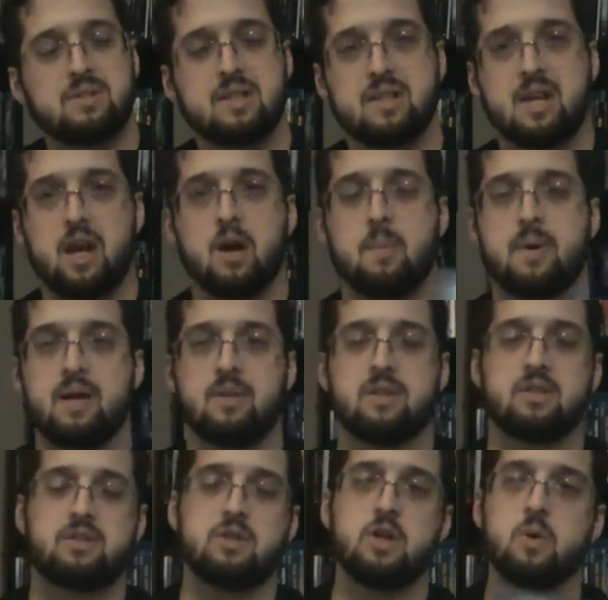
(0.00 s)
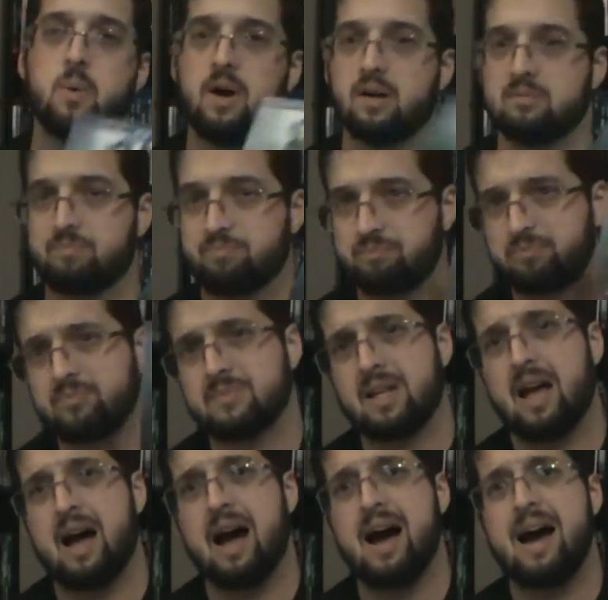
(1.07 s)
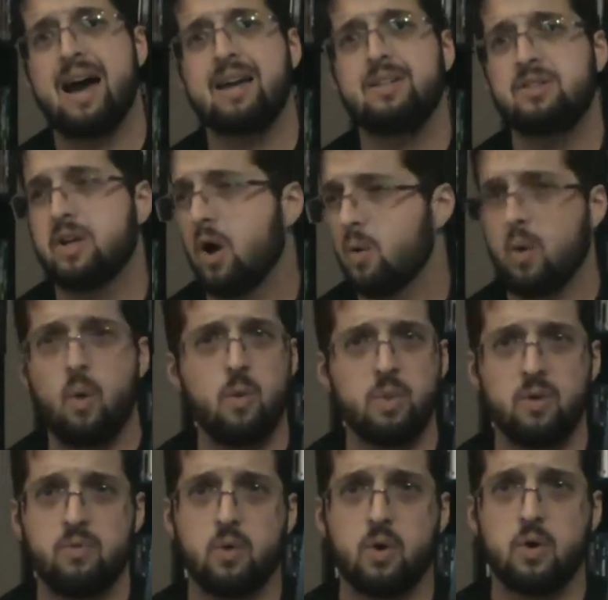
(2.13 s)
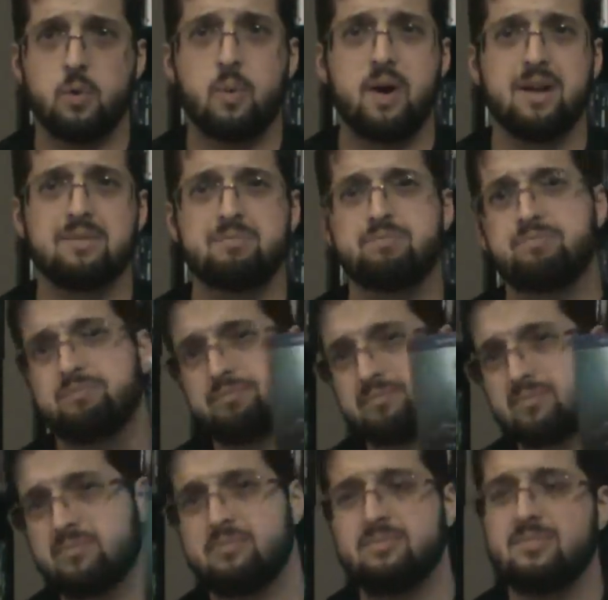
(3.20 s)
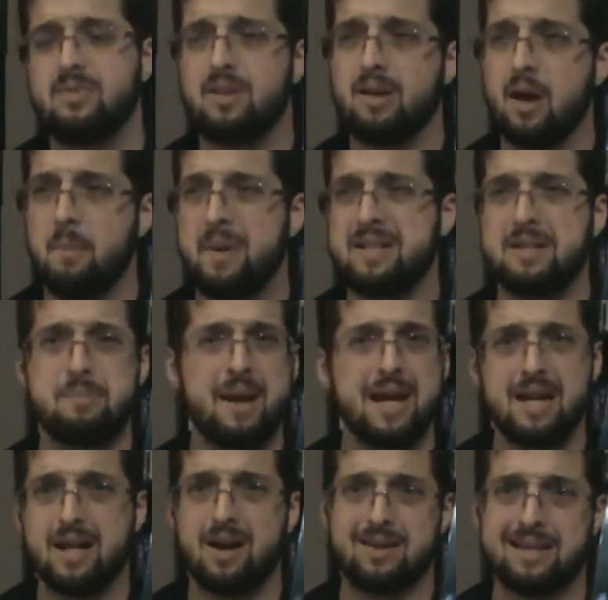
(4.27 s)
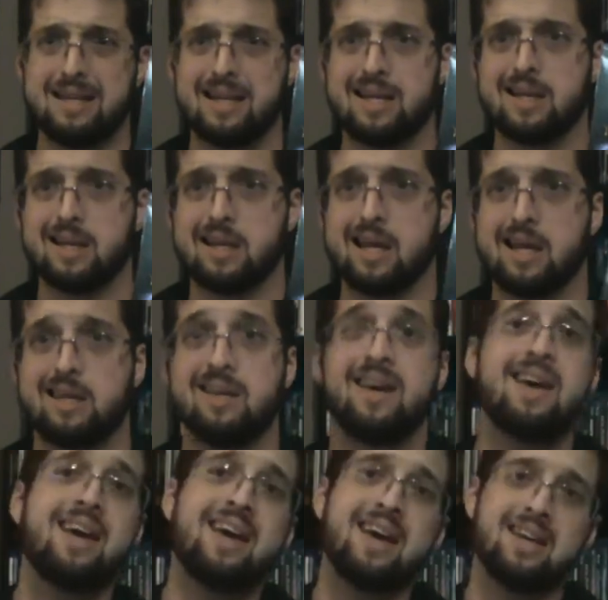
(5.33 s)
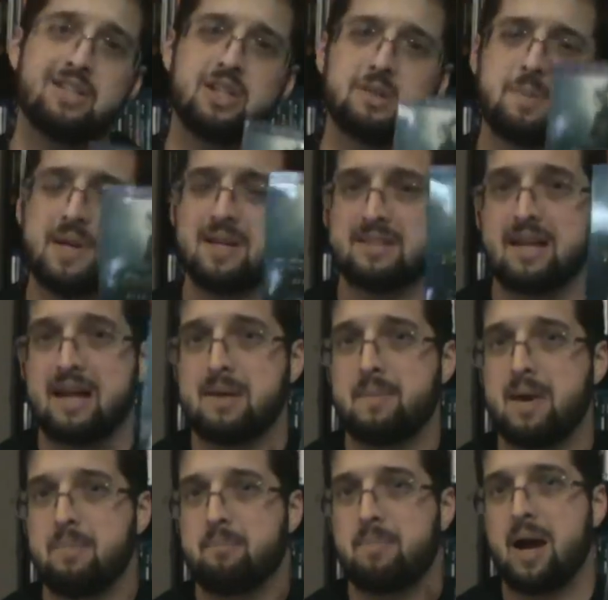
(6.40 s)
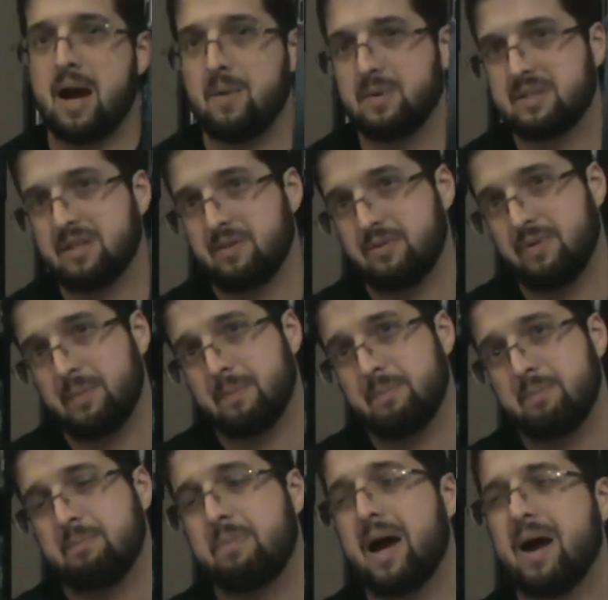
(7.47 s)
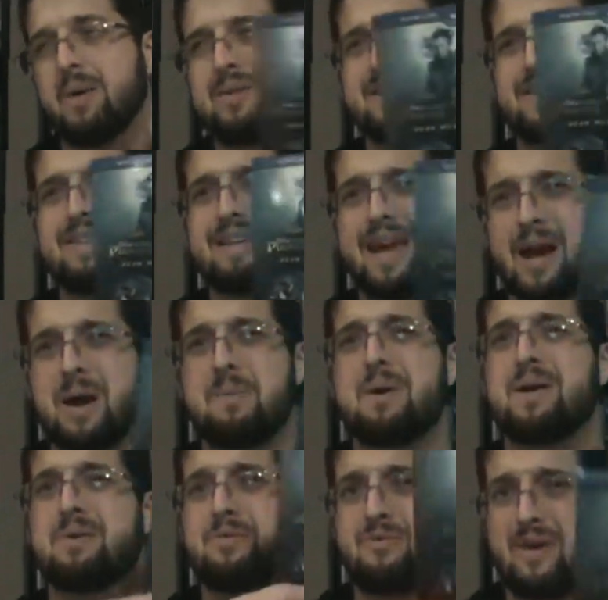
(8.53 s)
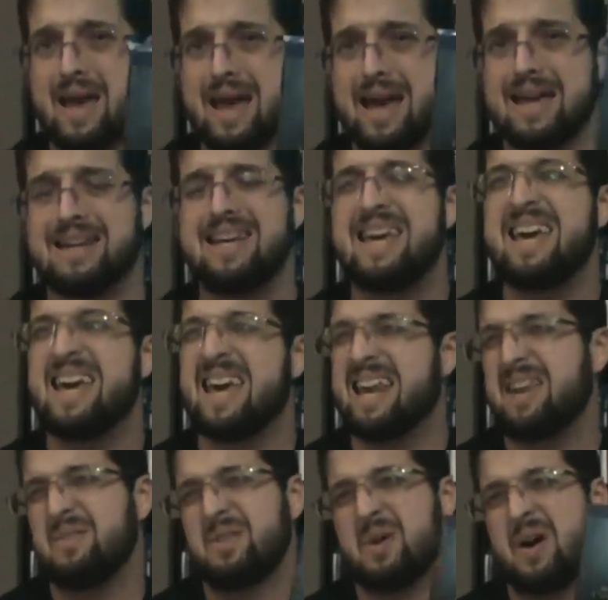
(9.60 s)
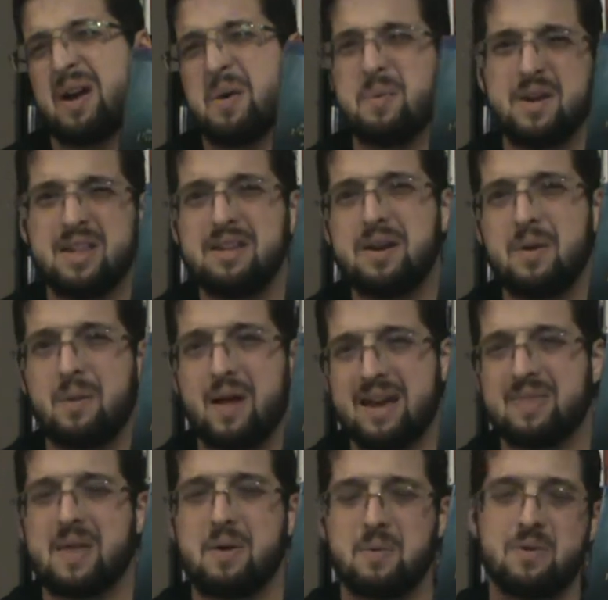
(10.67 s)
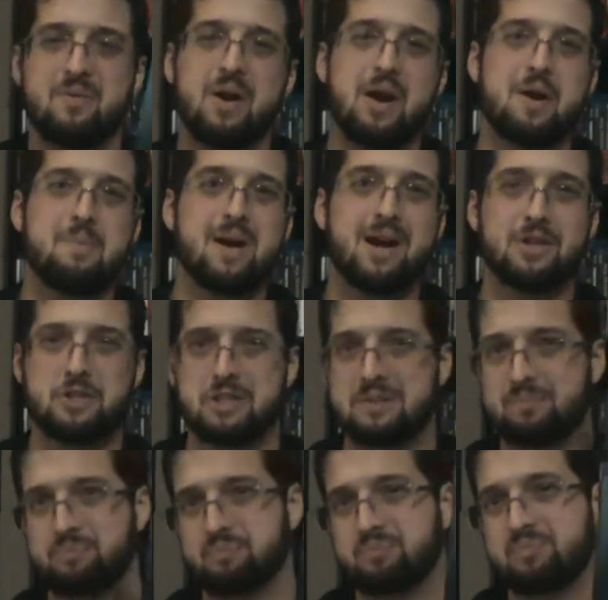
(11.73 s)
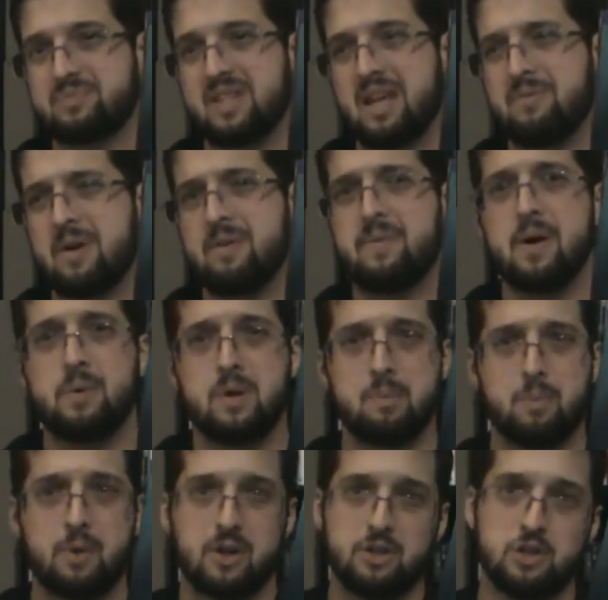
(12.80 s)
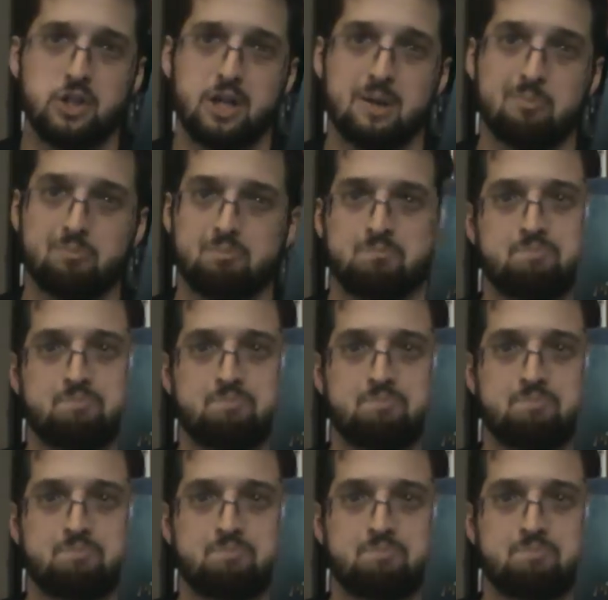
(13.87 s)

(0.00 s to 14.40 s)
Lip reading: of the Caribbean, this new one. I don't own the fourth one. I've been debating on getting it again, just because I am a Pirates of the Caribbean fan, and even though I really don't like that one very much, if I found it pretty cheap,